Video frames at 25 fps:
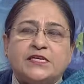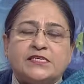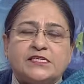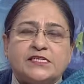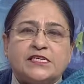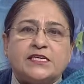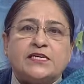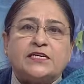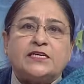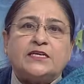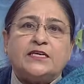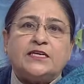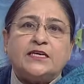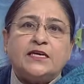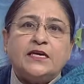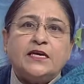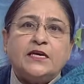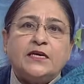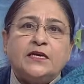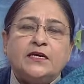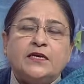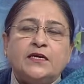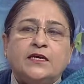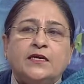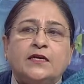basically
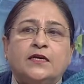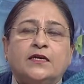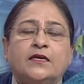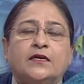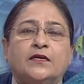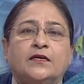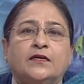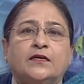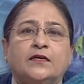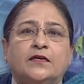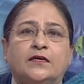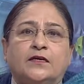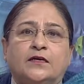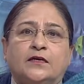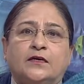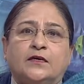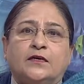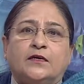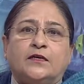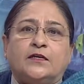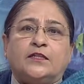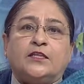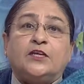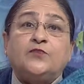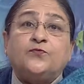
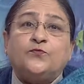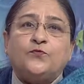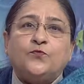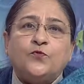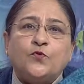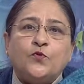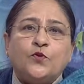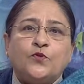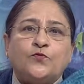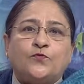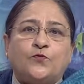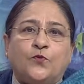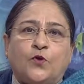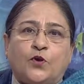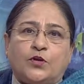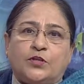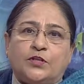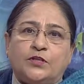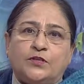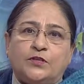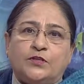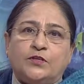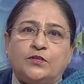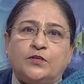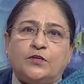uh, the food
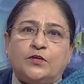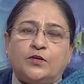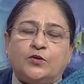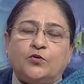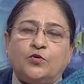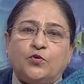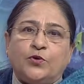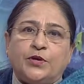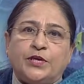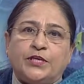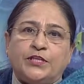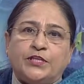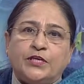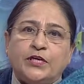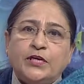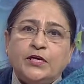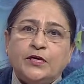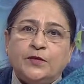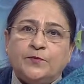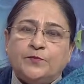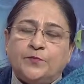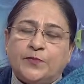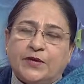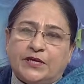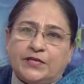for growing the
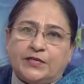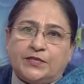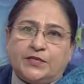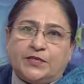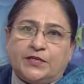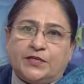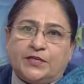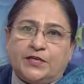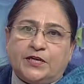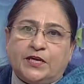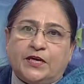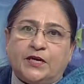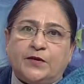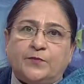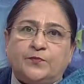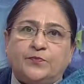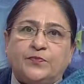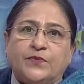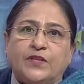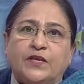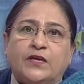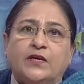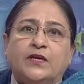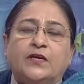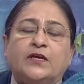bacteria.
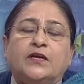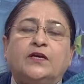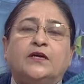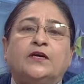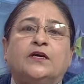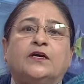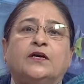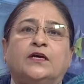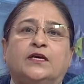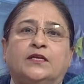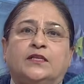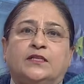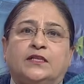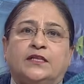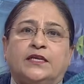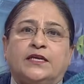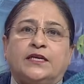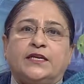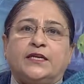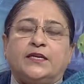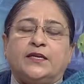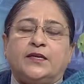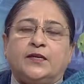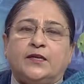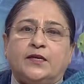
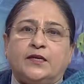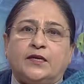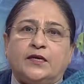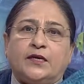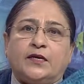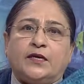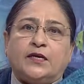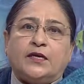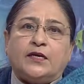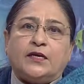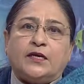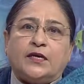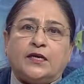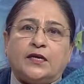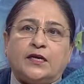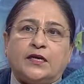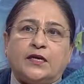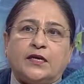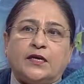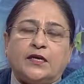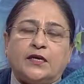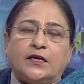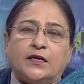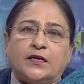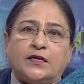Then
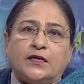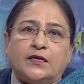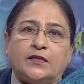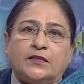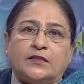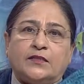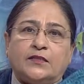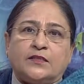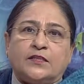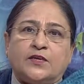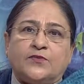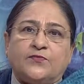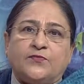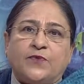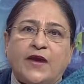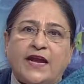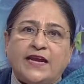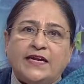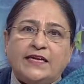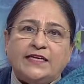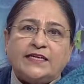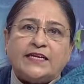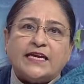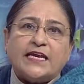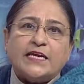the
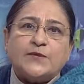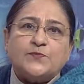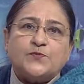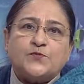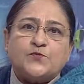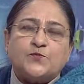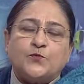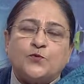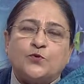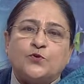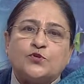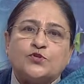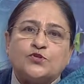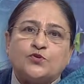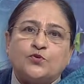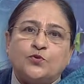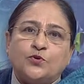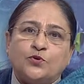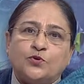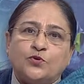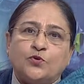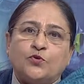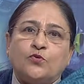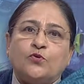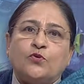wild type spores
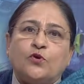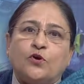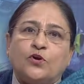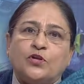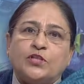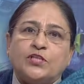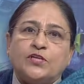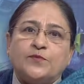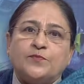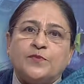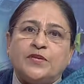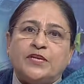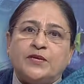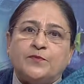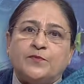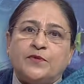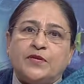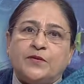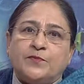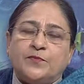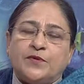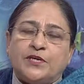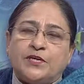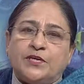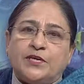could grow on the
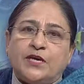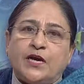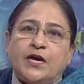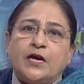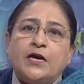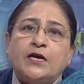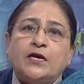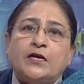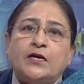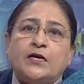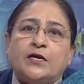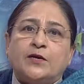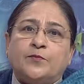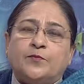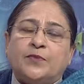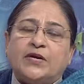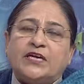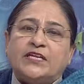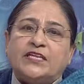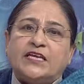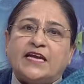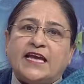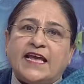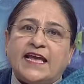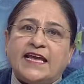minimal media
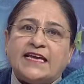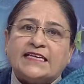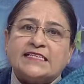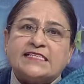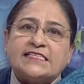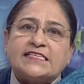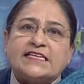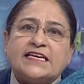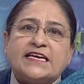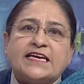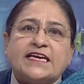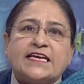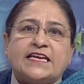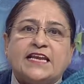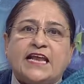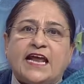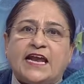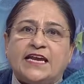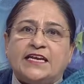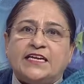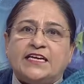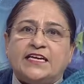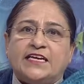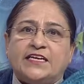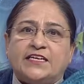but the X-ray
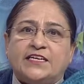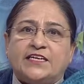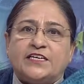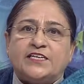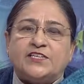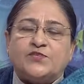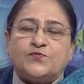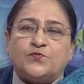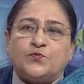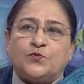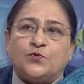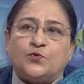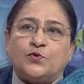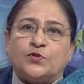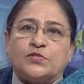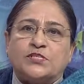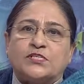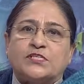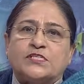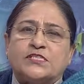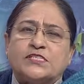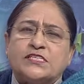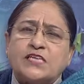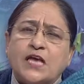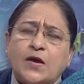irradiated
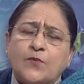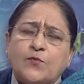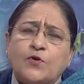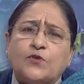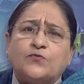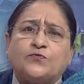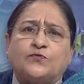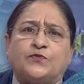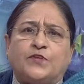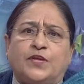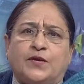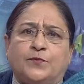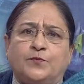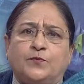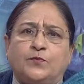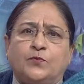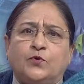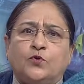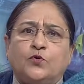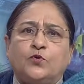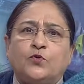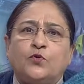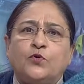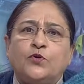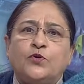spores, some of them
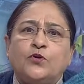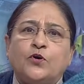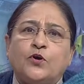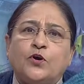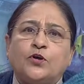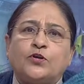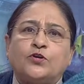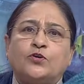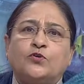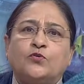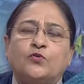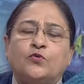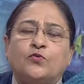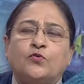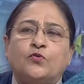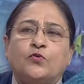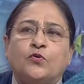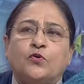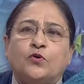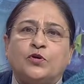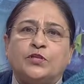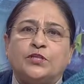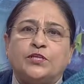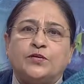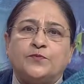could not
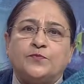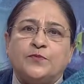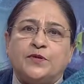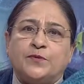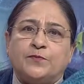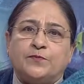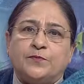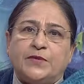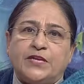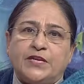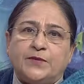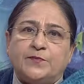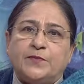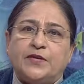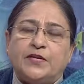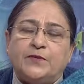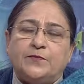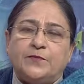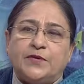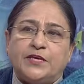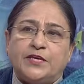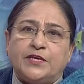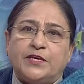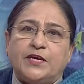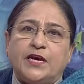grow on the mi
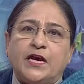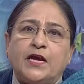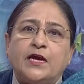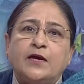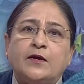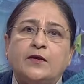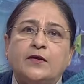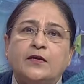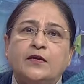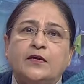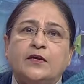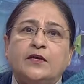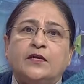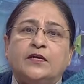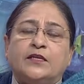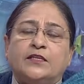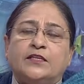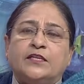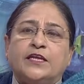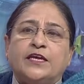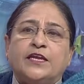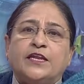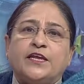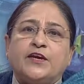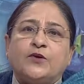minimal media.
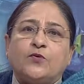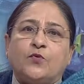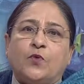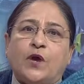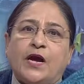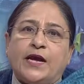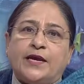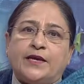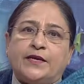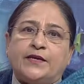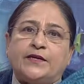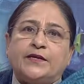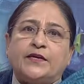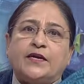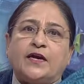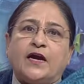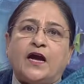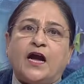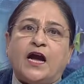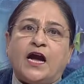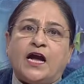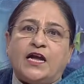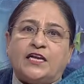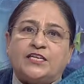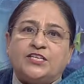They require
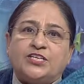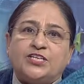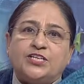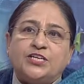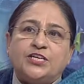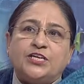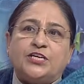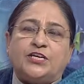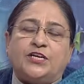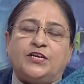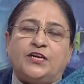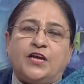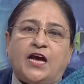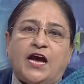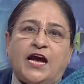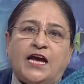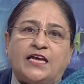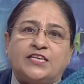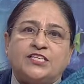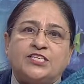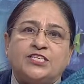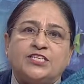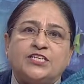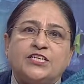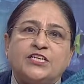arginine.
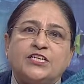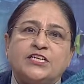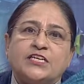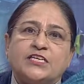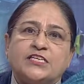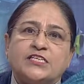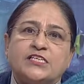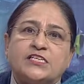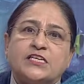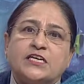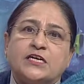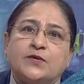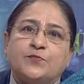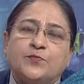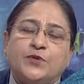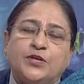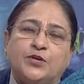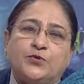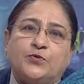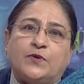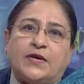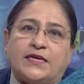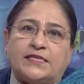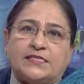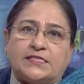Arginine is an
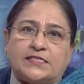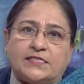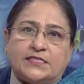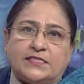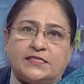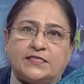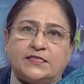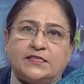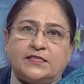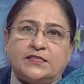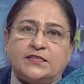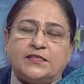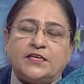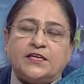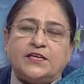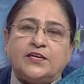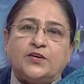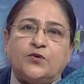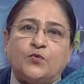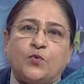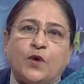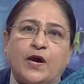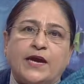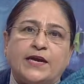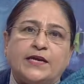amino acid. They
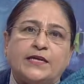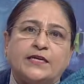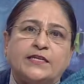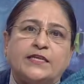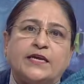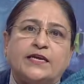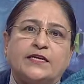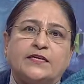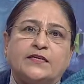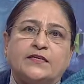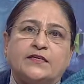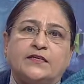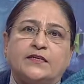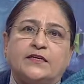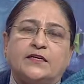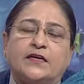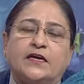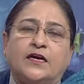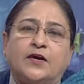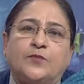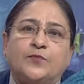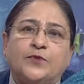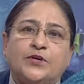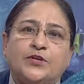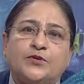require that
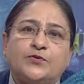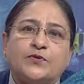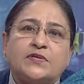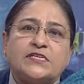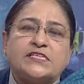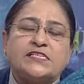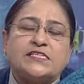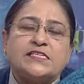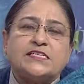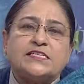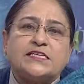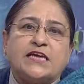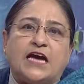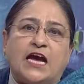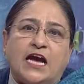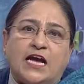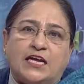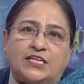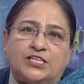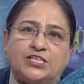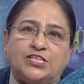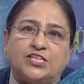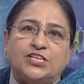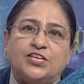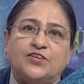amino acid
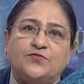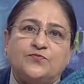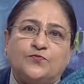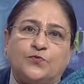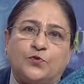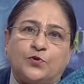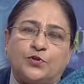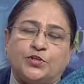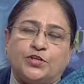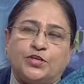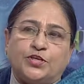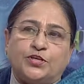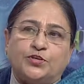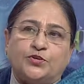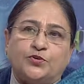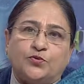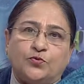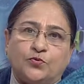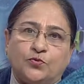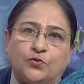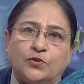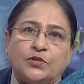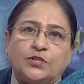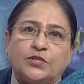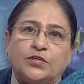arginine for their
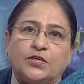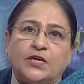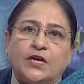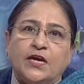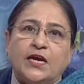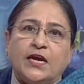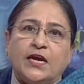growth